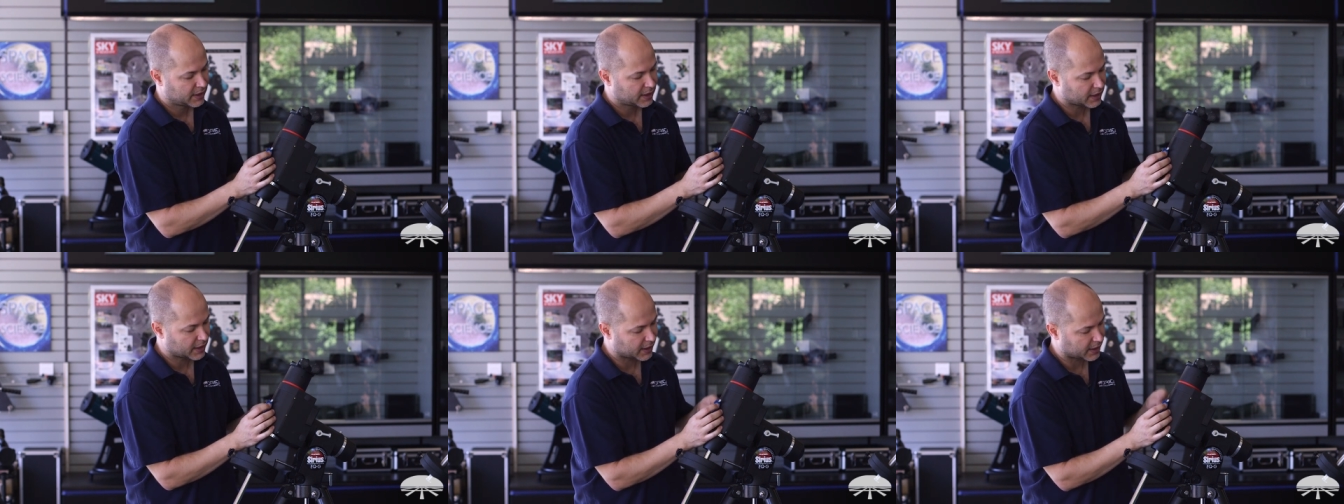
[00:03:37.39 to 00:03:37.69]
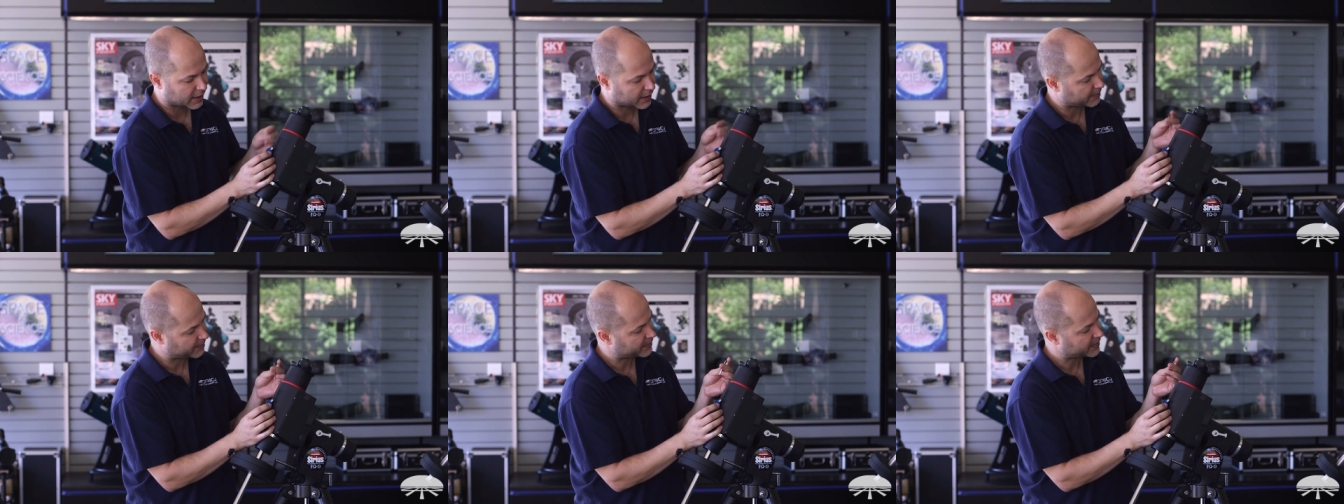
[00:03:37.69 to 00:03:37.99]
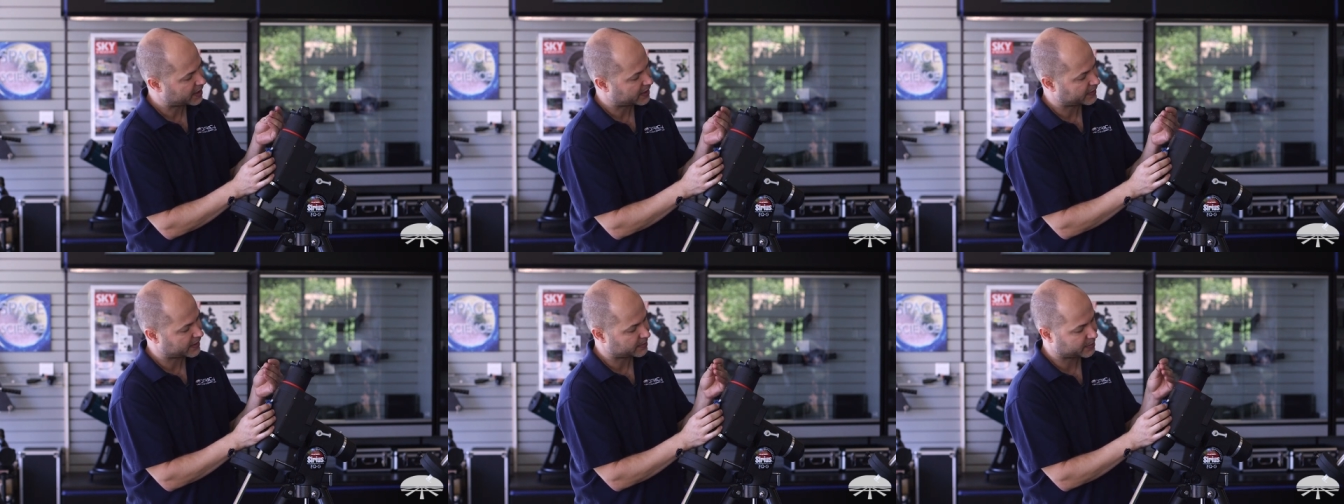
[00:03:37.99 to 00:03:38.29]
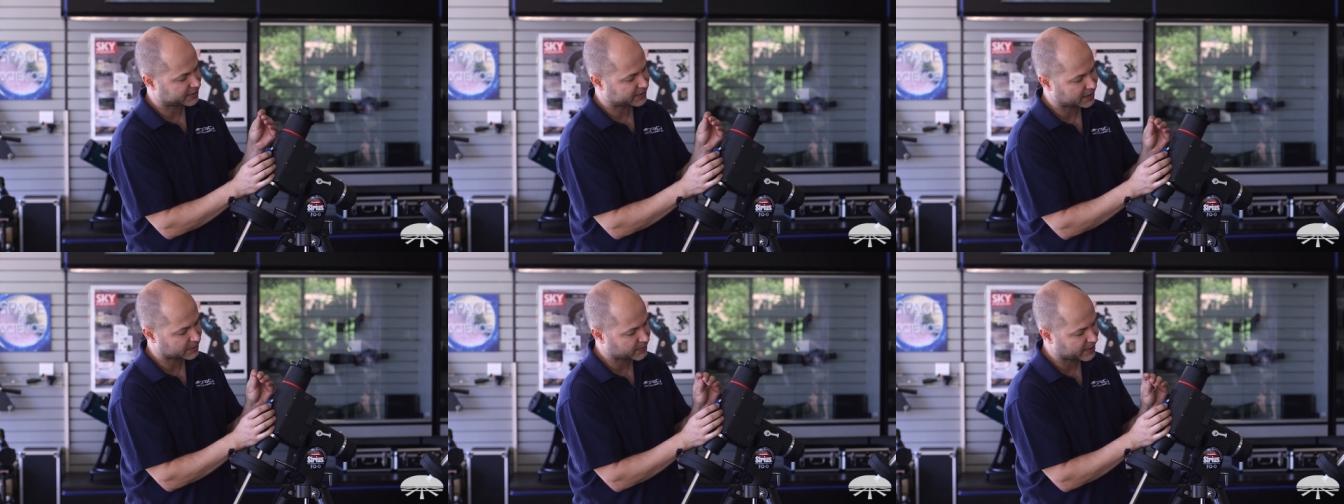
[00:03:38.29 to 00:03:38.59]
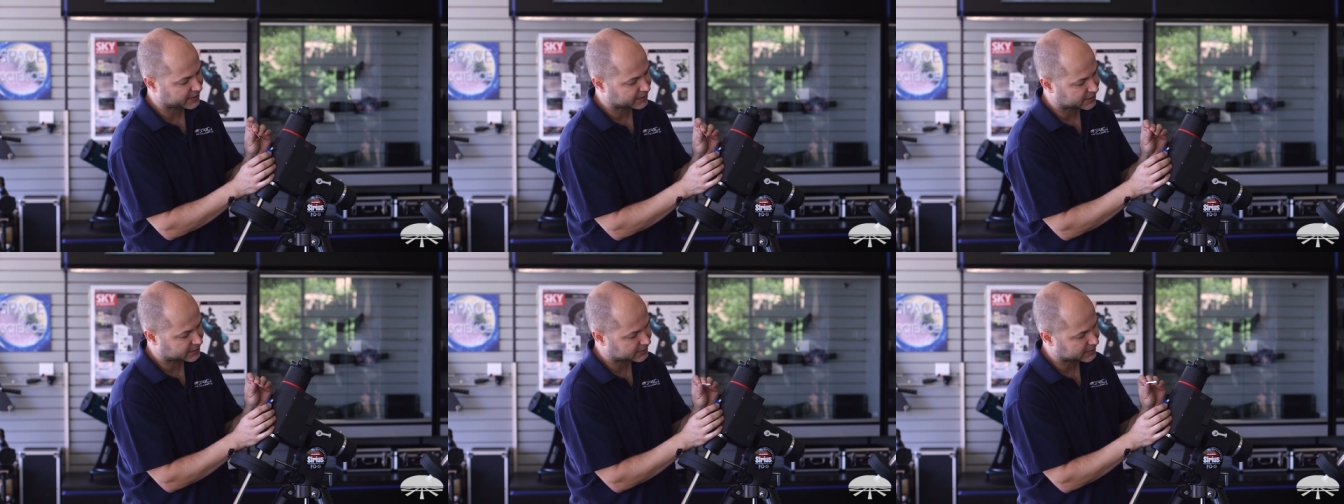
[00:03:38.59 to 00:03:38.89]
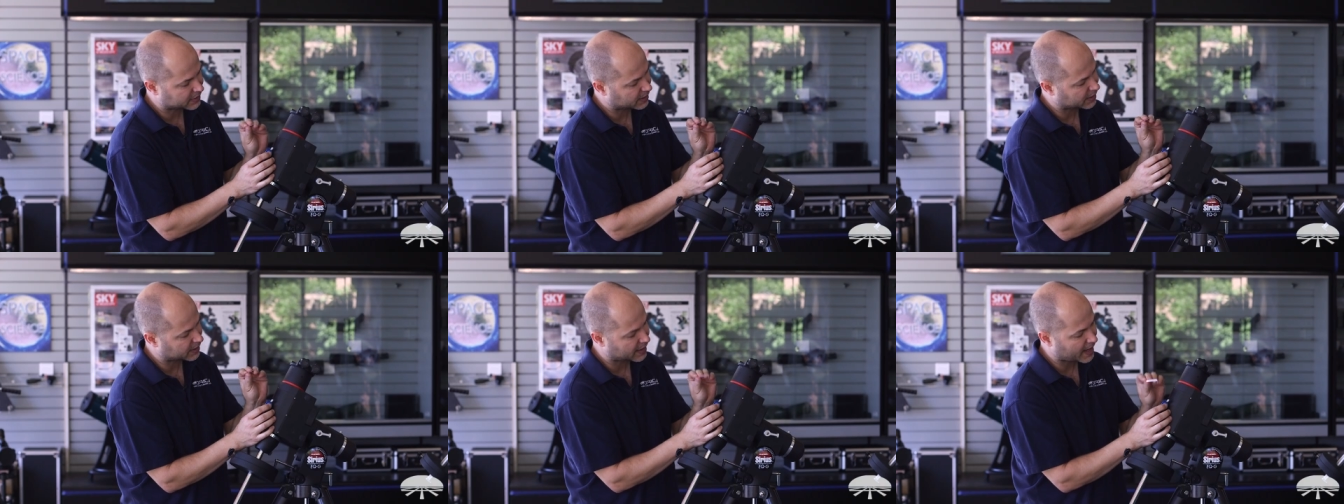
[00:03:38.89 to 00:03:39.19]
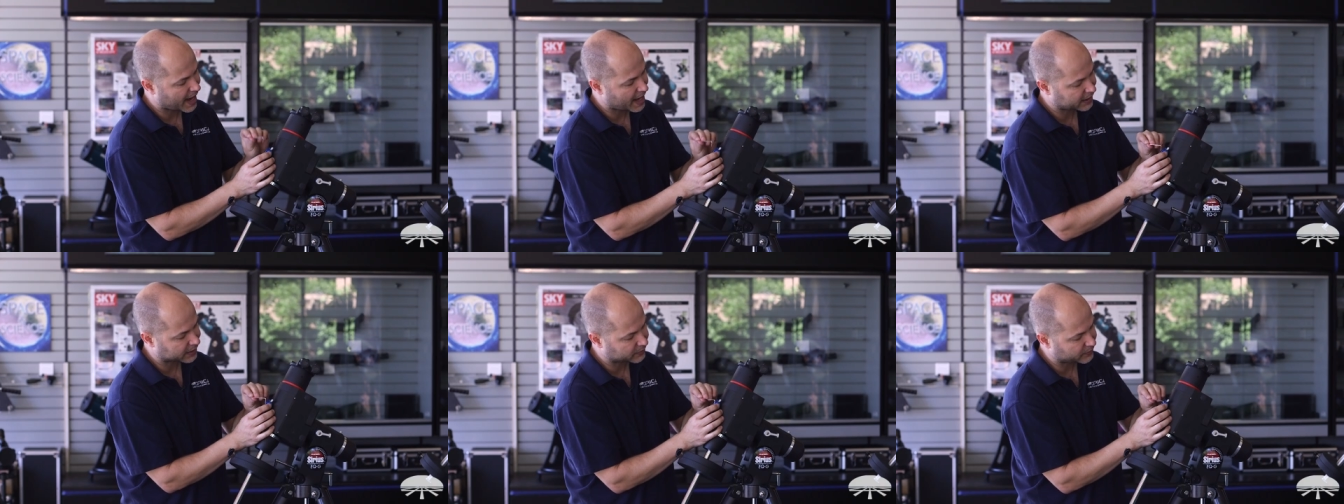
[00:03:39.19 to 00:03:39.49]
Um, and then I'm going to take my uh,
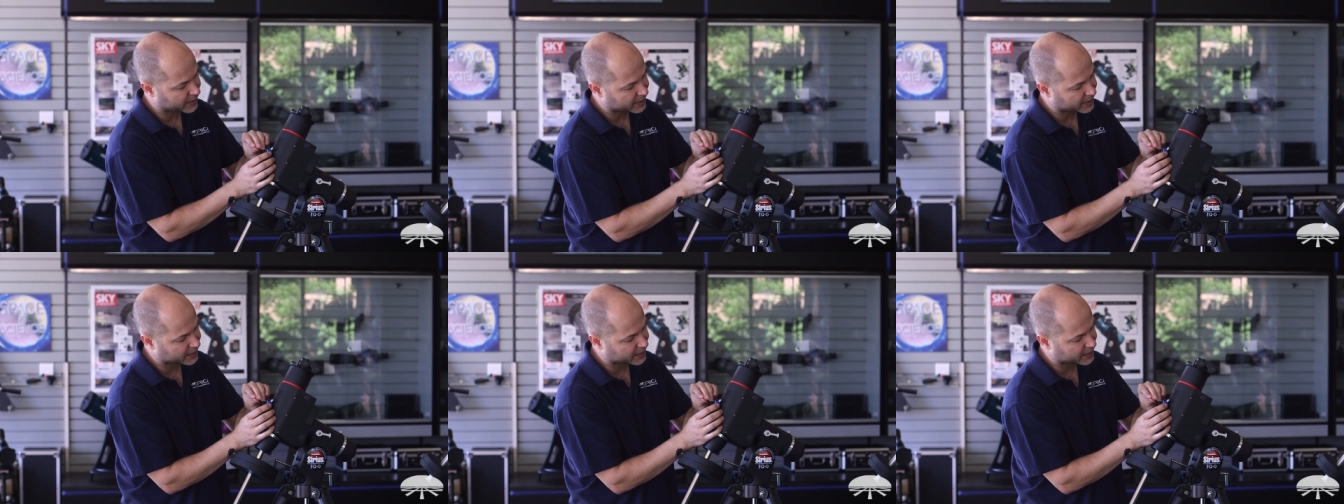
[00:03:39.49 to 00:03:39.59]
Allen